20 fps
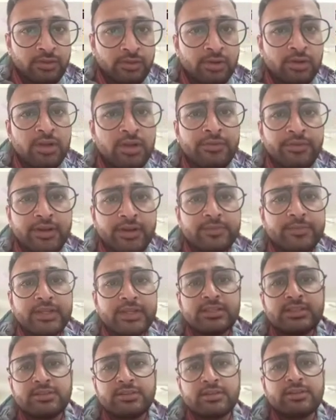Codified
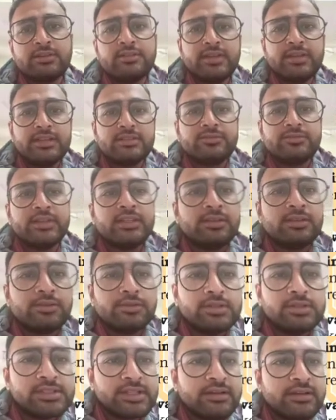means standardized with
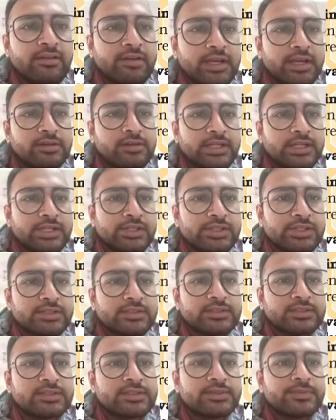rules and
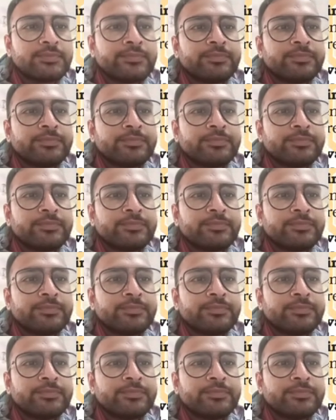regulations.